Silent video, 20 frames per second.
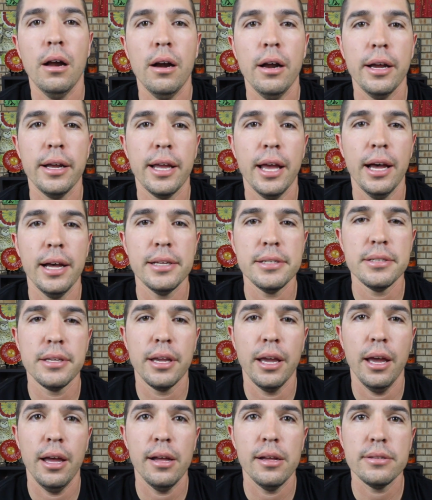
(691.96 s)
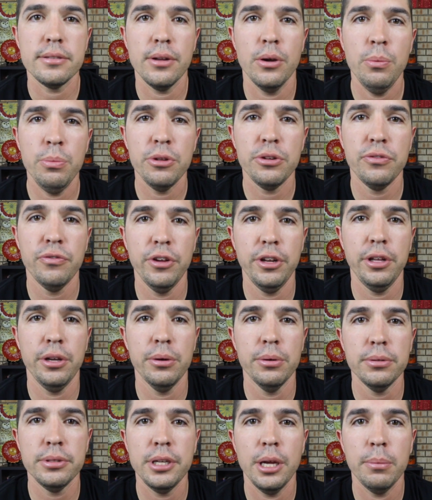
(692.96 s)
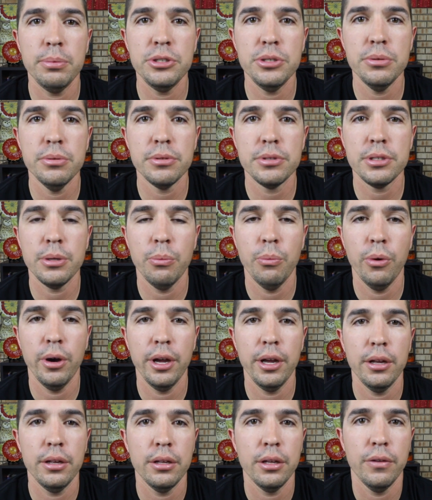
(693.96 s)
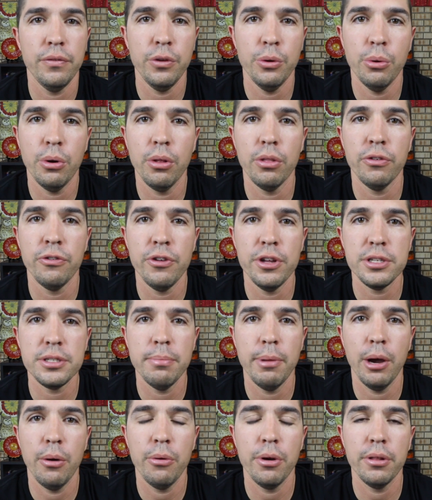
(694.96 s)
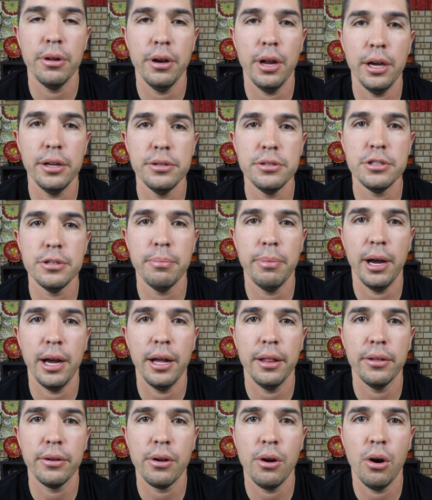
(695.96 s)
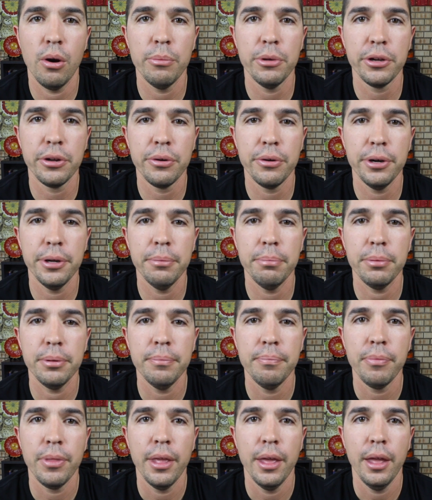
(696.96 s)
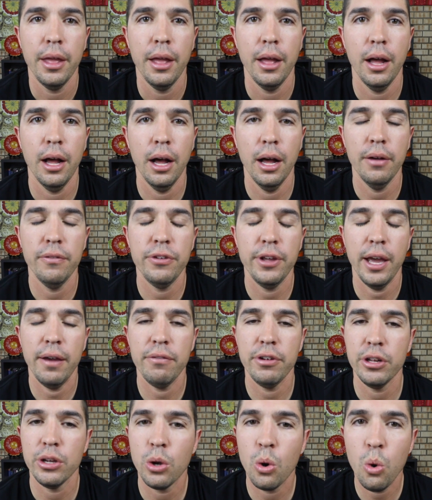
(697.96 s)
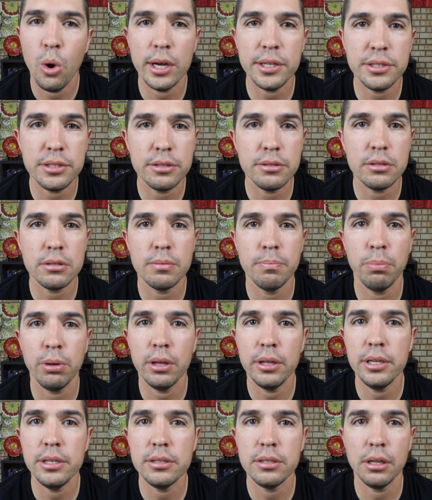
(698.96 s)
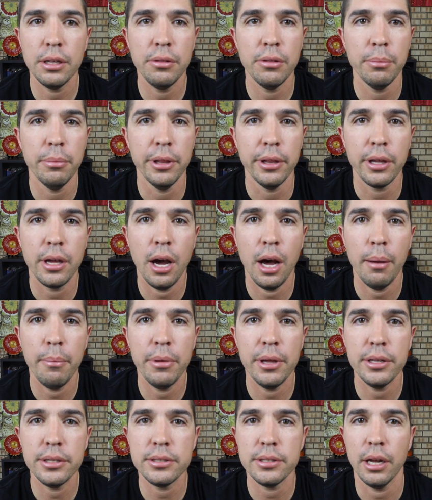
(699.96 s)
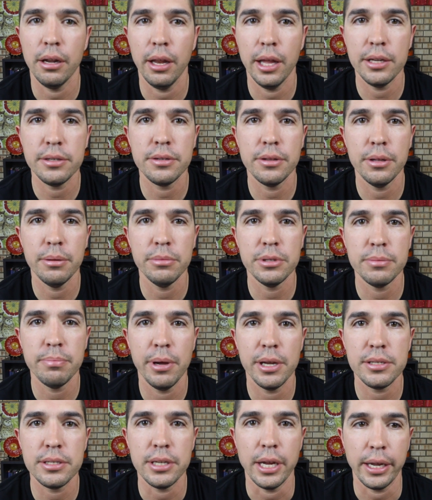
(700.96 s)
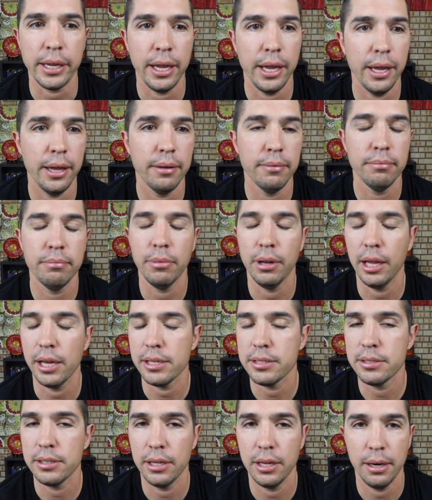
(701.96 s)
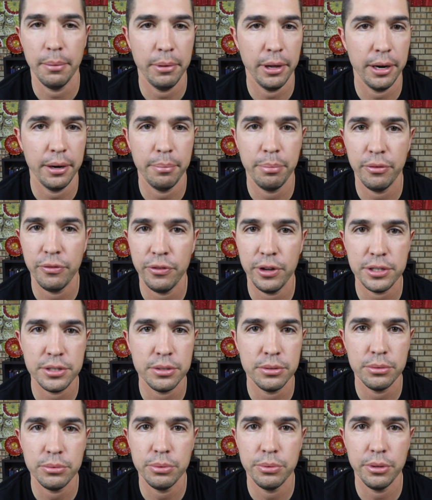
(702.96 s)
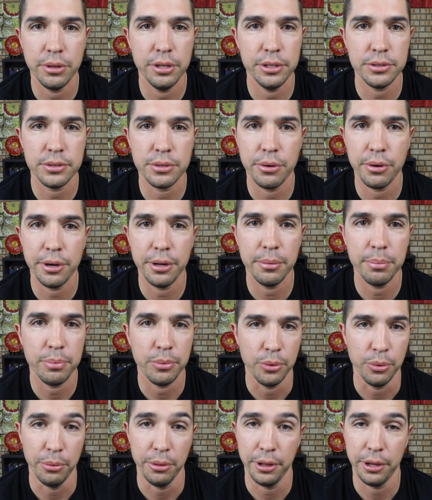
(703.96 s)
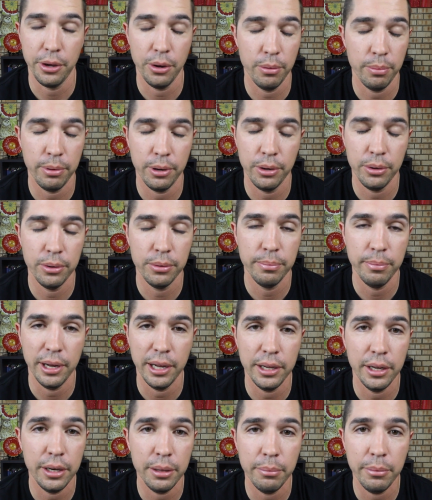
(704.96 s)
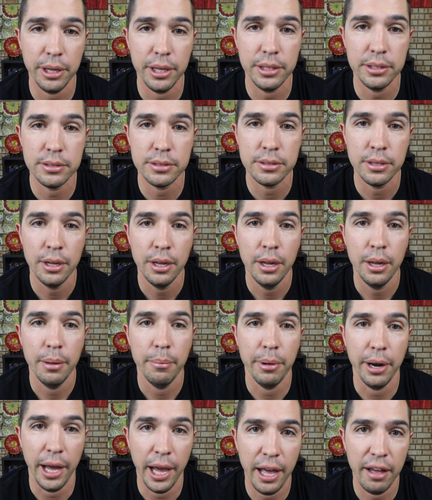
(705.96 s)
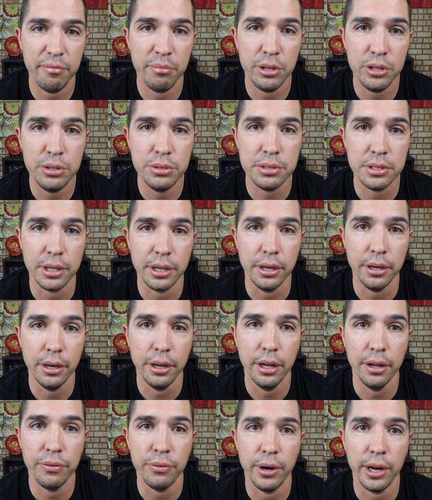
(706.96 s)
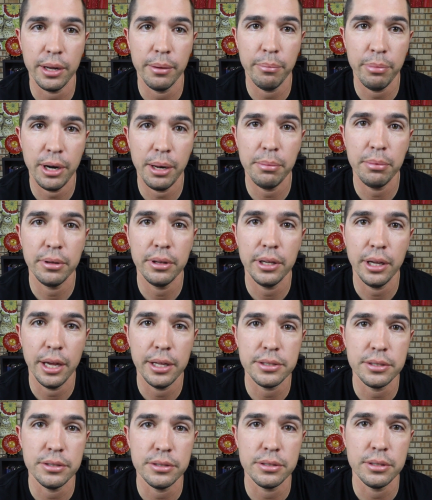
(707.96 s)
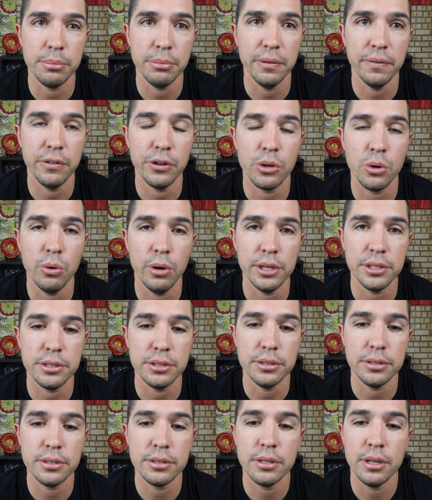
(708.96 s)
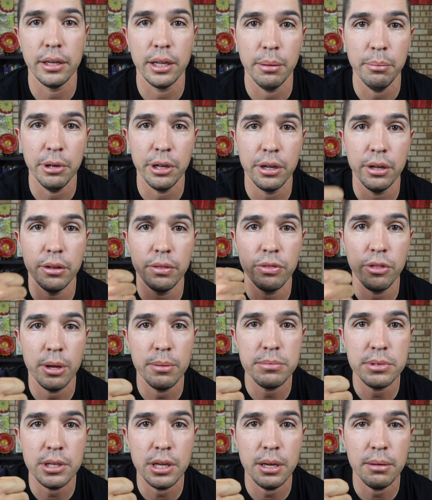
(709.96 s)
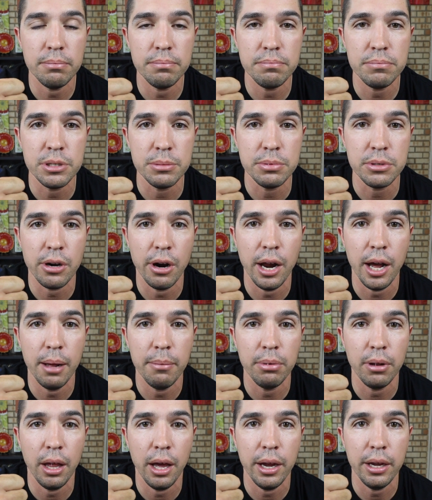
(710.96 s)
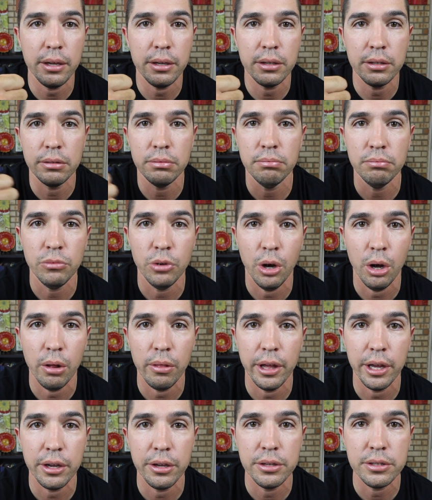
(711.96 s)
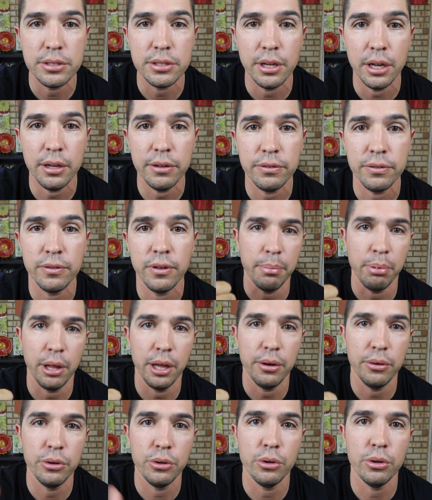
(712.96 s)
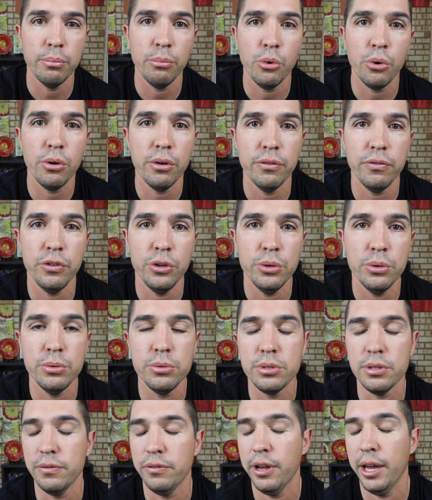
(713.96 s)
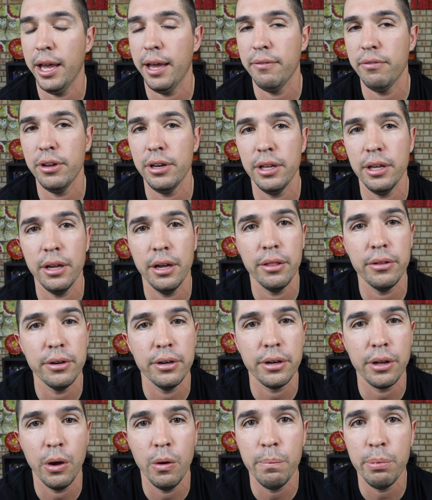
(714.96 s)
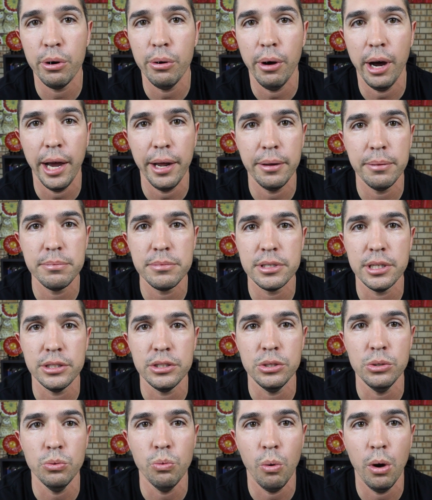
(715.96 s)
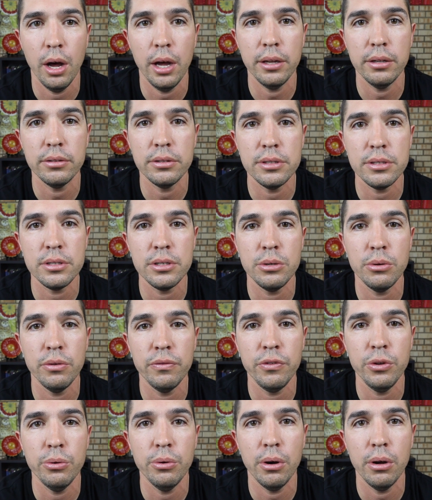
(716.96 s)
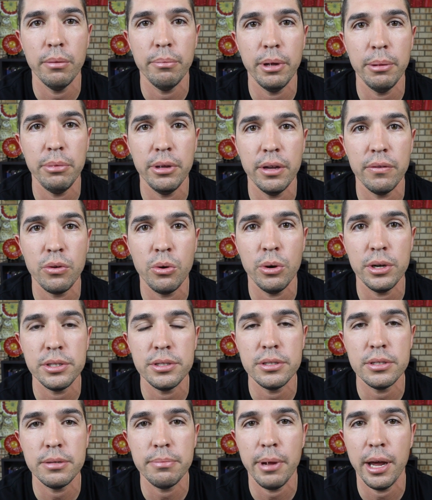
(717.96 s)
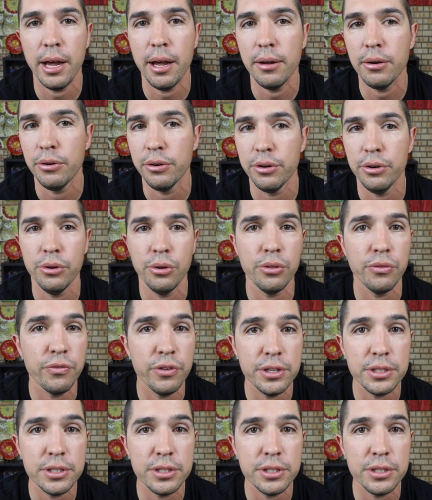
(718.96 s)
All right, guys and gals, I hope this video has helped you in some way. If you were on the fence about whether or not you should buy the Karma Grip, if you have any questions, please leave them in the comments. I'll answer them as best as I can. But like I said, I'm not a professional with this grip or with a GoPro by any means, but I have been using it enough where I can probably answer some of your questions. Give me a good thumbs up, subscribe, like, all that good stuff. I plan on doing more reviews. If you have any other GoPro items that you want to see a review on, maybe you have questions about or you're on the